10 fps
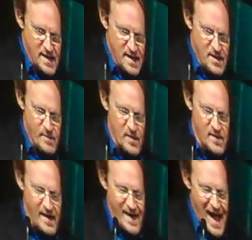Bill
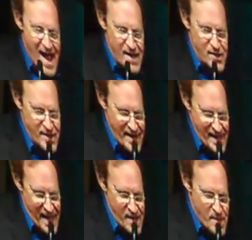said, now how are you going
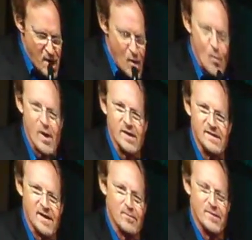to get them all worked up